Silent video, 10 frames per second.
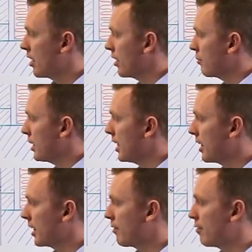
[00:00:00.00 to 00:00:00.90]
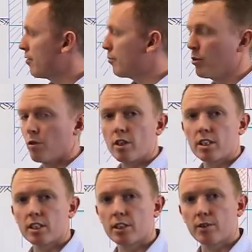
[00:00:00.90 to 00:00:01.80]
we need to give more
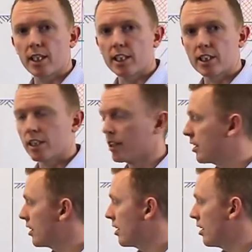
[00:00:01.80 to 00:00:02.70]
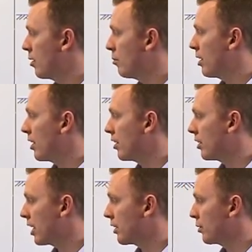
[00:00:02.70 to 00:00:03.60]
consideration
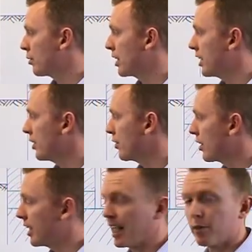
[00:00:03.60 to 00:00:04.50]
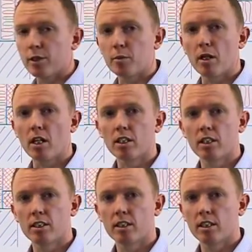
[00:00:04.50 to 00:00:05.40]
whether a 13 Newton lightweight block
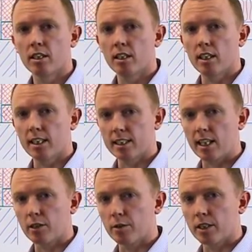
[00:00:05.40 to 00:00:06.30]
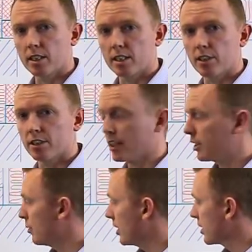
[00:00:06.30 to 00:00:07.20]
is adequate in certain
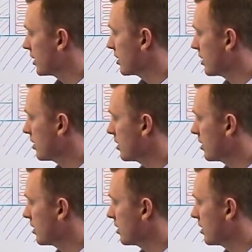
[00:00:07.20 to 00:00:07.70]
situations.